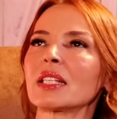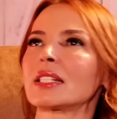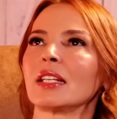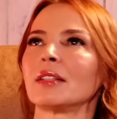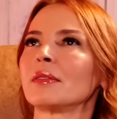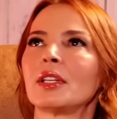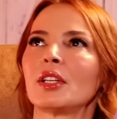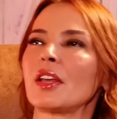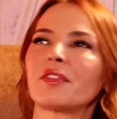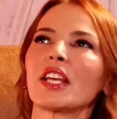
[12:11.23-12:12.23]
listen,
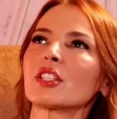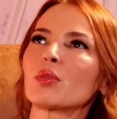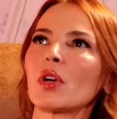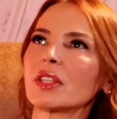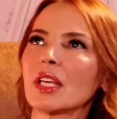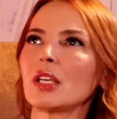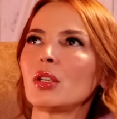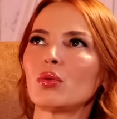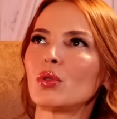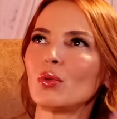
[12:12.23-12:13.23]
if there's one
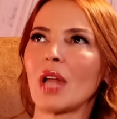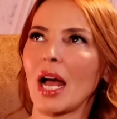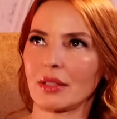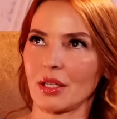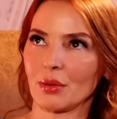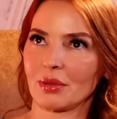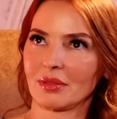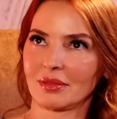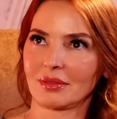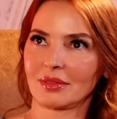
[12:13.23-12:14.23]
thing you do not do
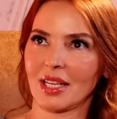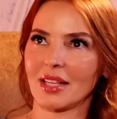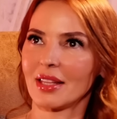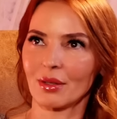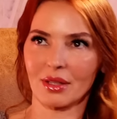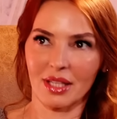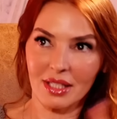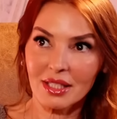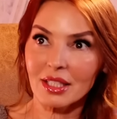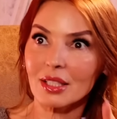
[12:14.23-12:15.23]
in
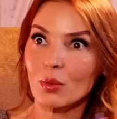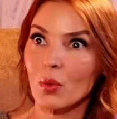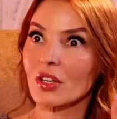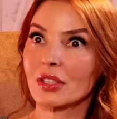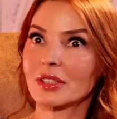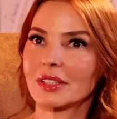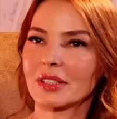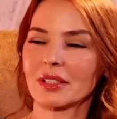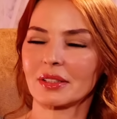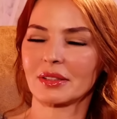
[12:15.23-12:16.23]
this little world,
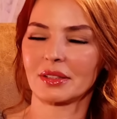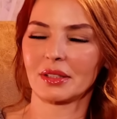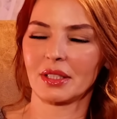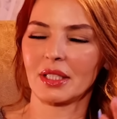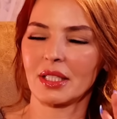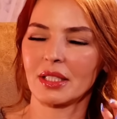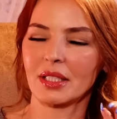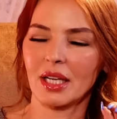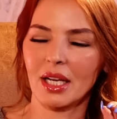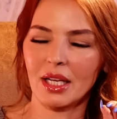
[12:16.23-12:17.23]

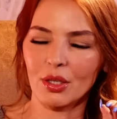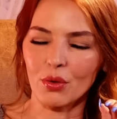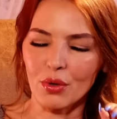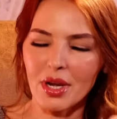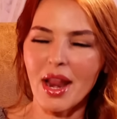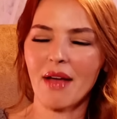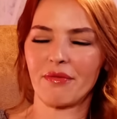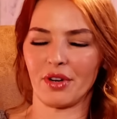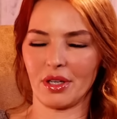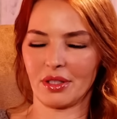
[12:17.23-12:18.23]
you
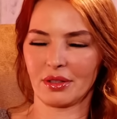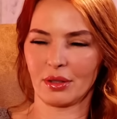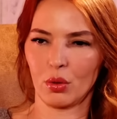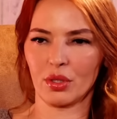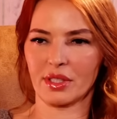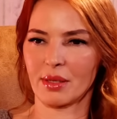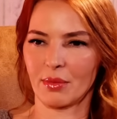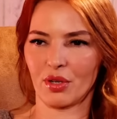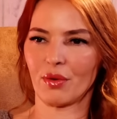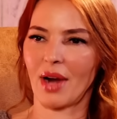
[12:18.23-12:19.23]
never call
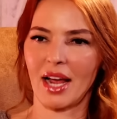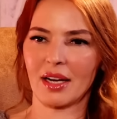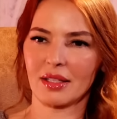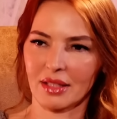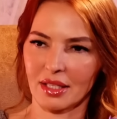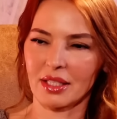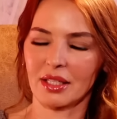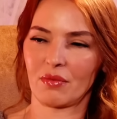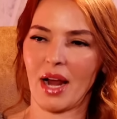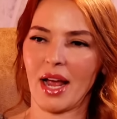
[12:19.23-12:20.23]
someone a rat that
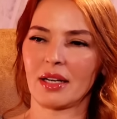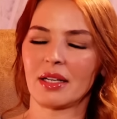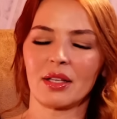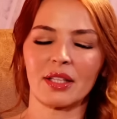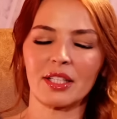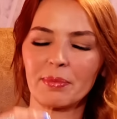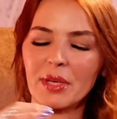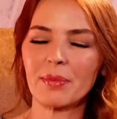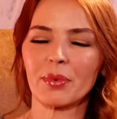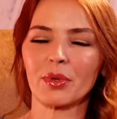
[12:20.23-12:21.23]
didn't rat. These
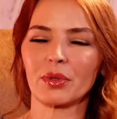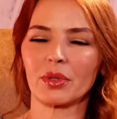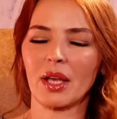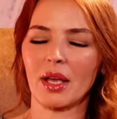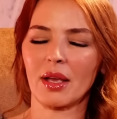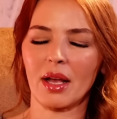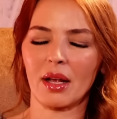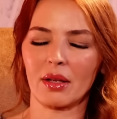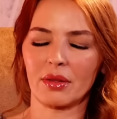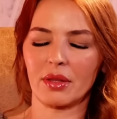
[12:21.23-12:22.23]
people,
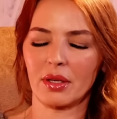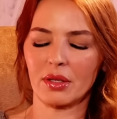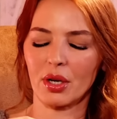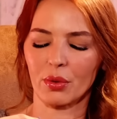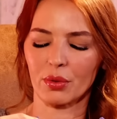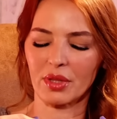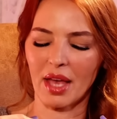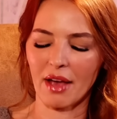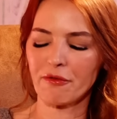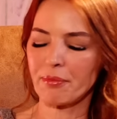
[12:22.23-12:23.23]

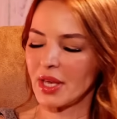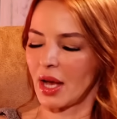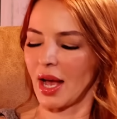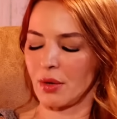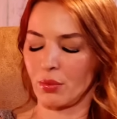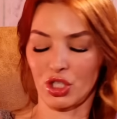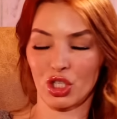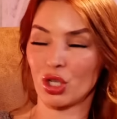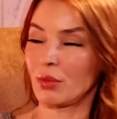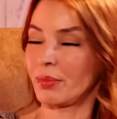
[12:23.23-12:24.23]
the FBI, which
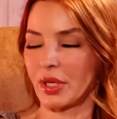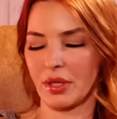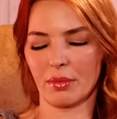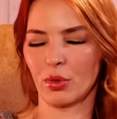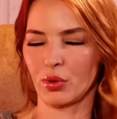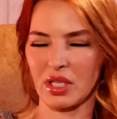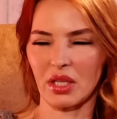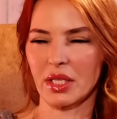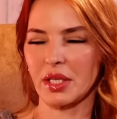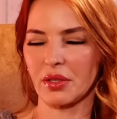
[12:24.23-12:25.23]
should be the most
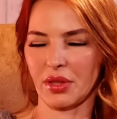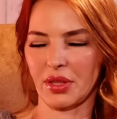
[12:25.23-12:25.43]
illegal